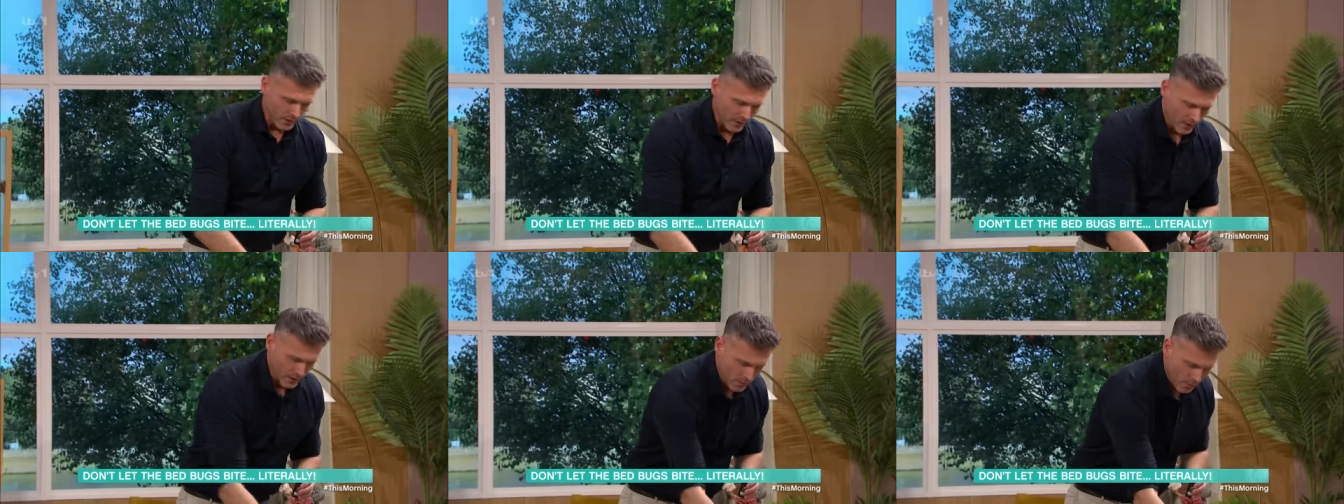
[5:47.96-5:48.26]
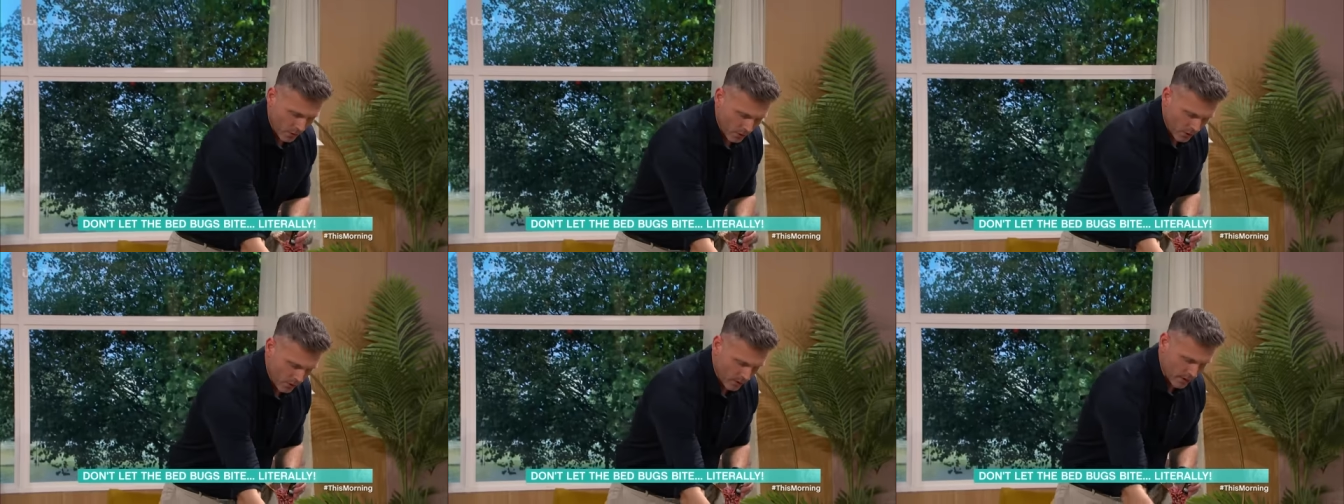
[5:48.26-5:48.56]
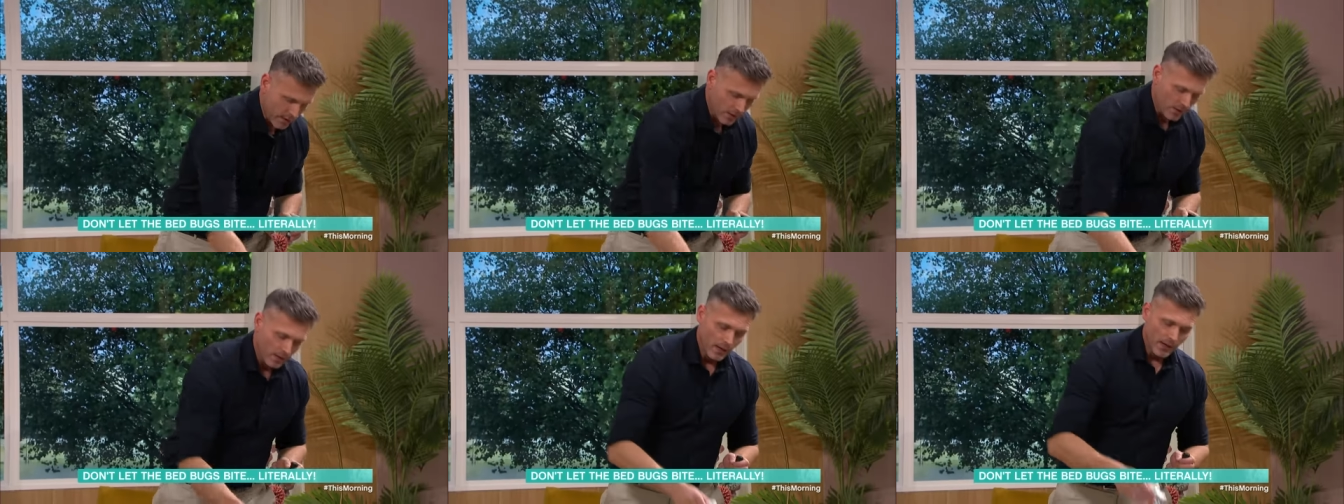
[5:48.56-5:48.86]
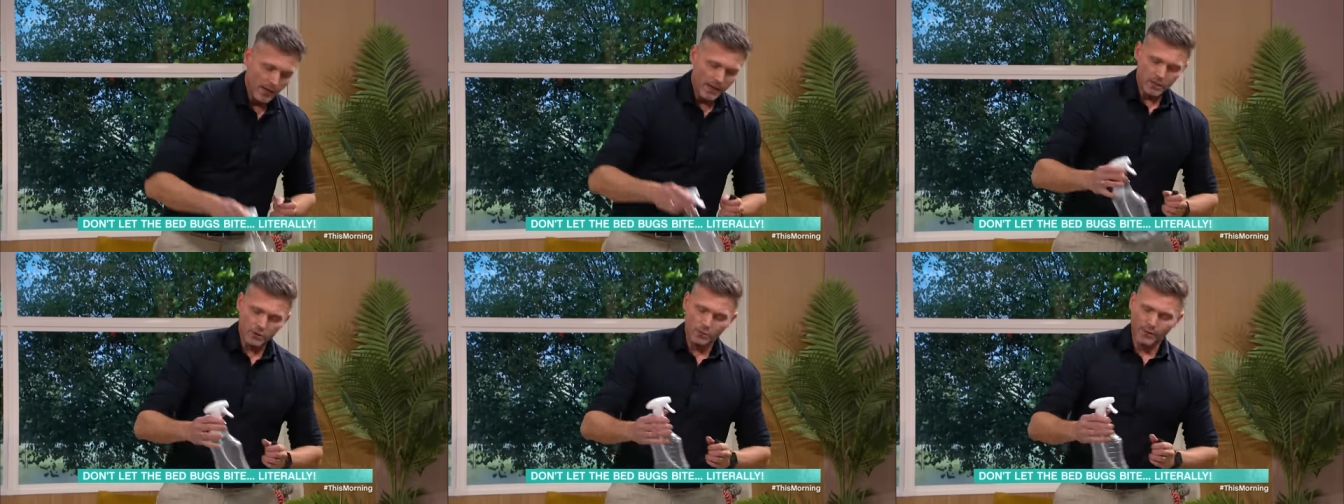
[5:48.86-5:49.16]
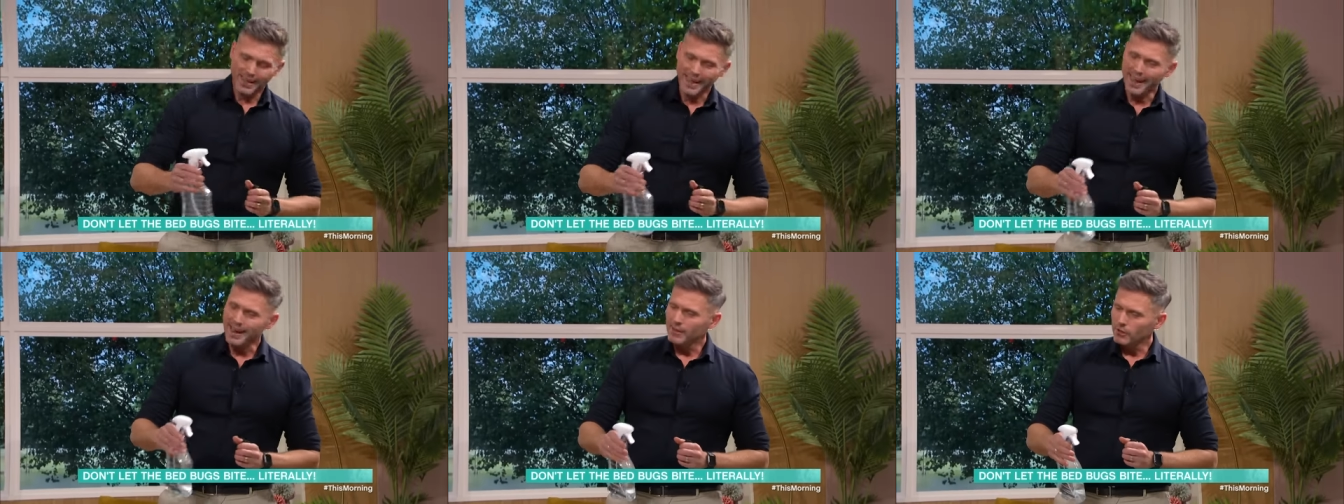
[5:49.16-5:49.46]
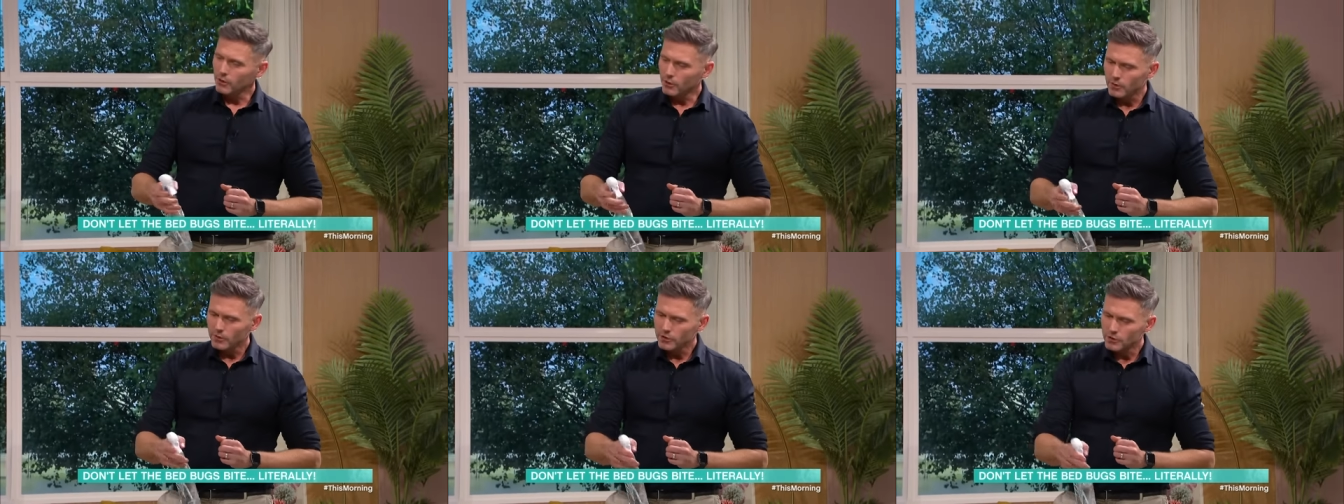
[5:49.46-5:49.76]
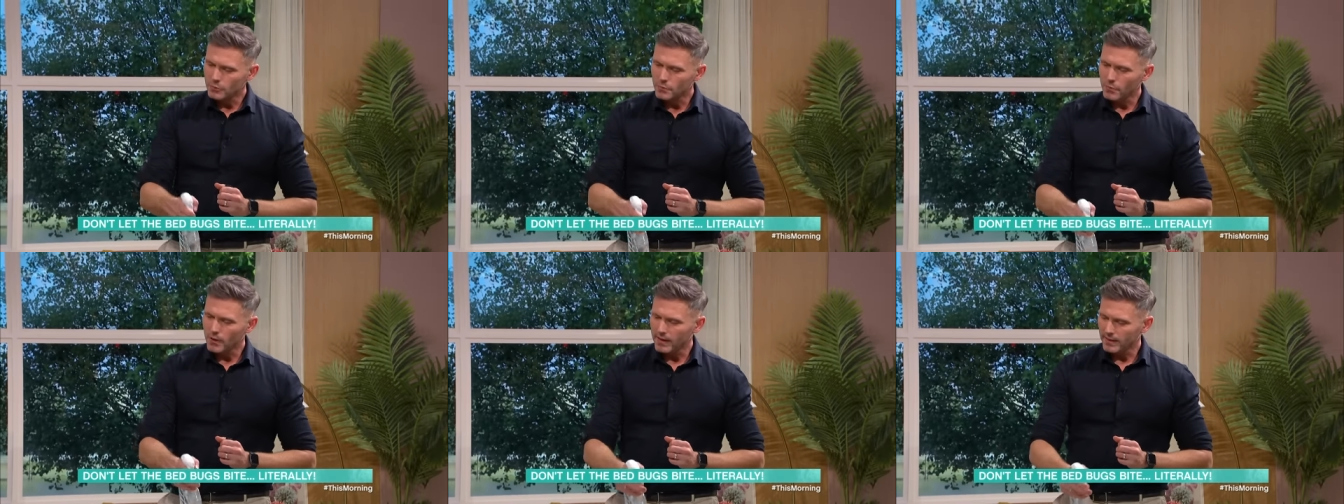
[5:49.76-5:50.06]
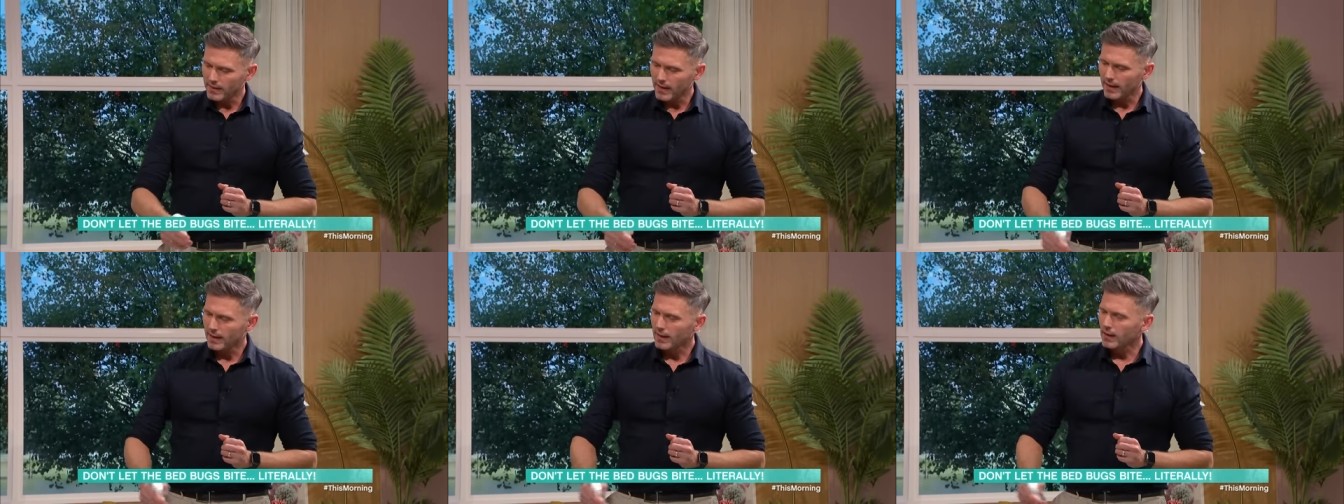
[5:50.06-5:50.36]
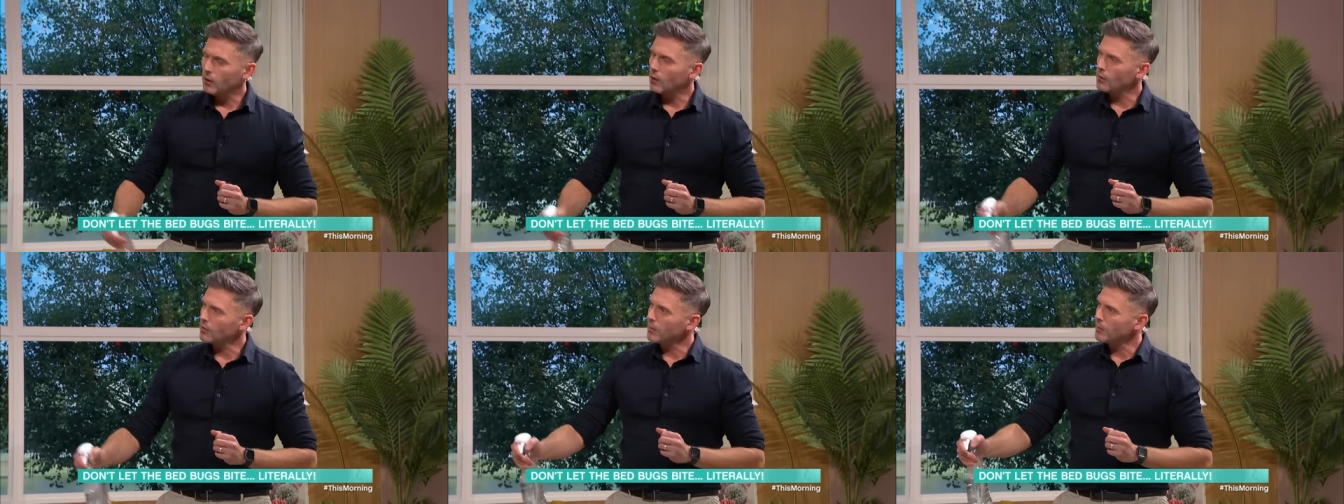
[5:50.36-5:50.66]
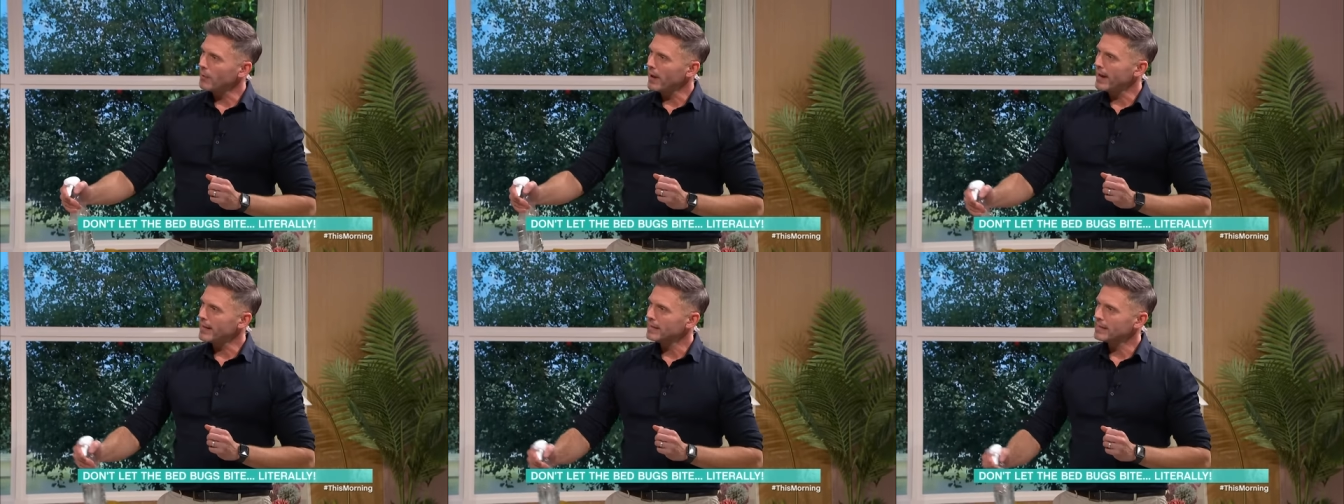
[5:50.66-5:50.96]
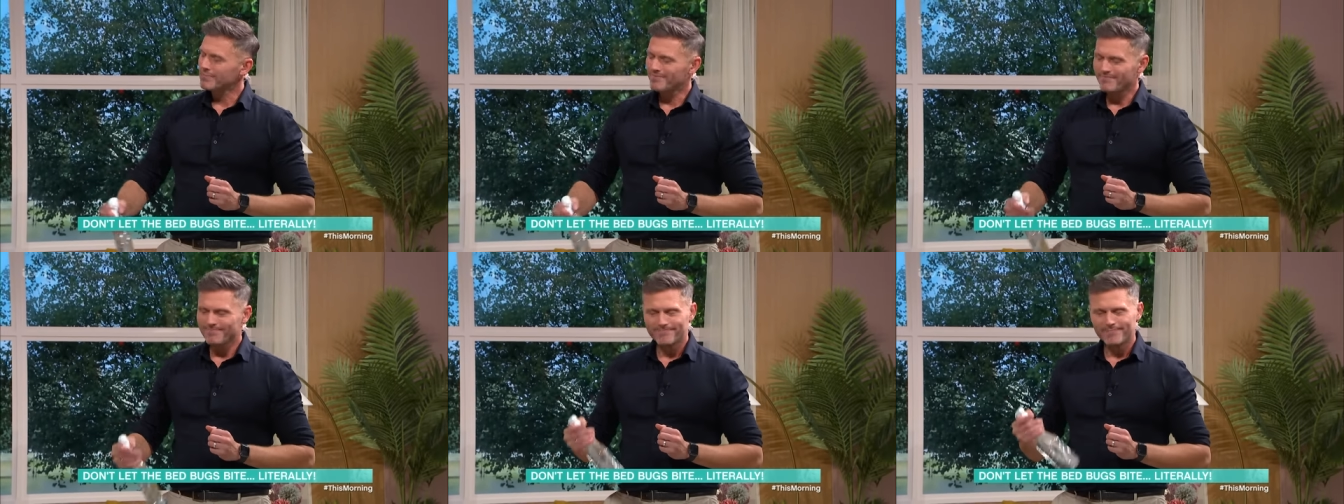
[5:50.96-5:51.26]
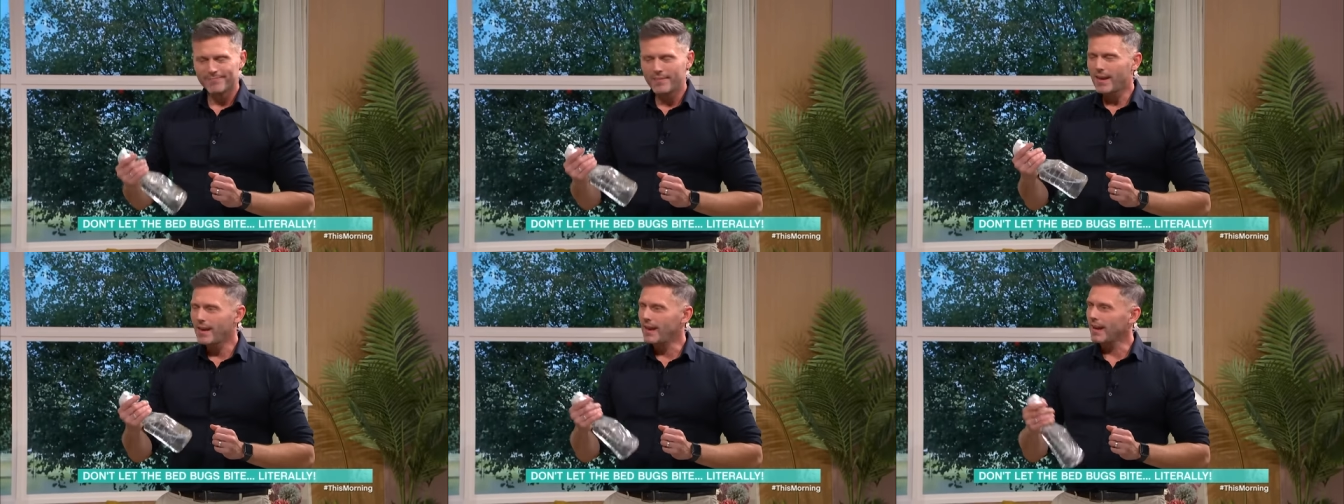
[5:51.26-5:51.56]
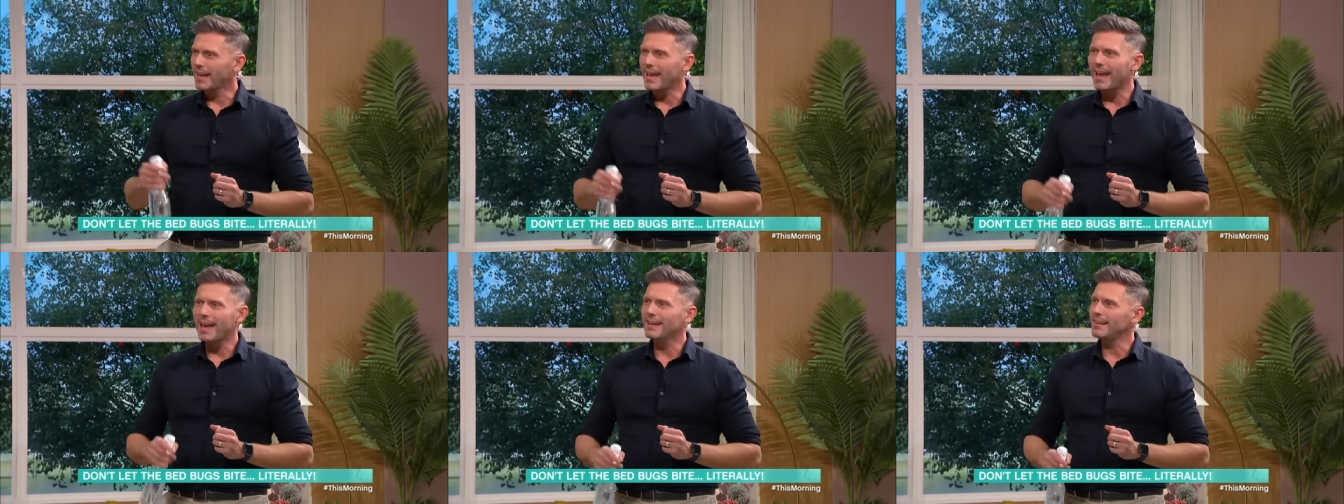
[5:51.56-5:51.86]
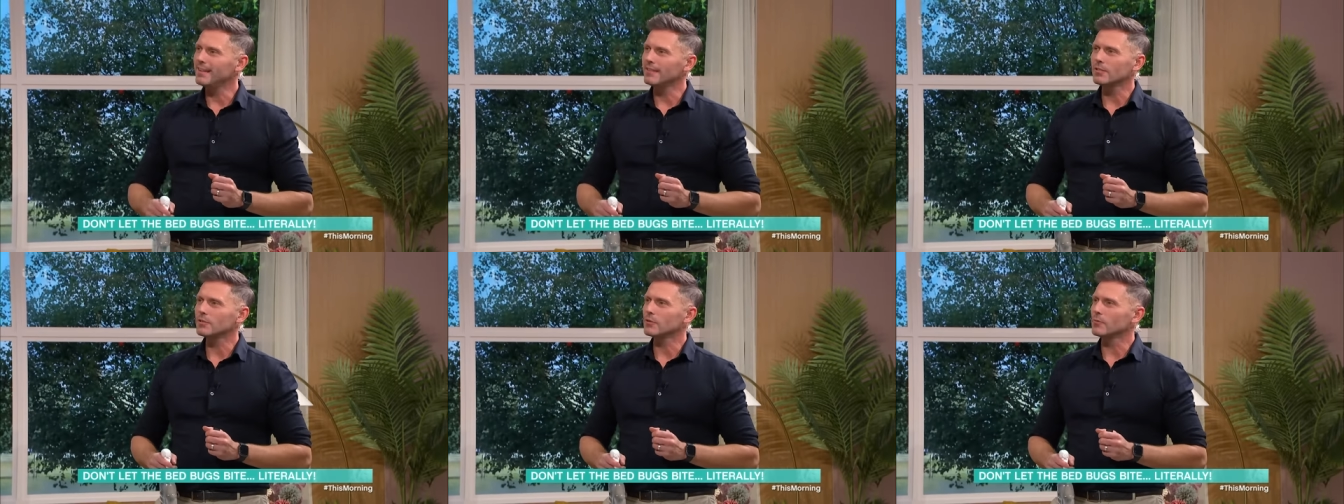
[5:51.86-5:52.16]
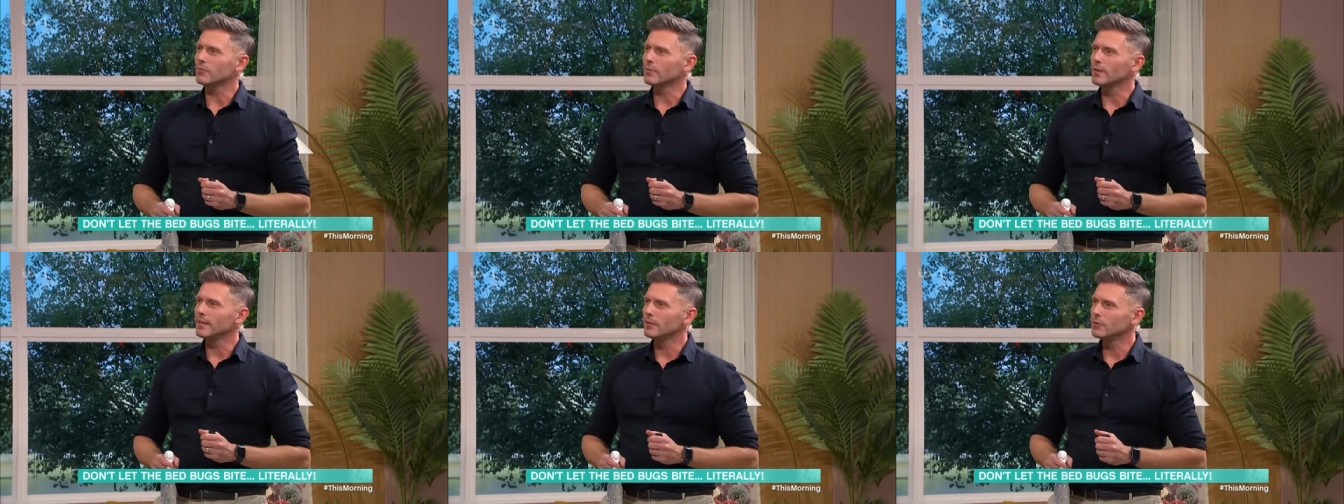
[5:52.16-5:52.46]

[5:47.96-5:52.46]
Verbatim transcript: in this bottle here. So again, you can spray that along the bed. Again, it doesn't really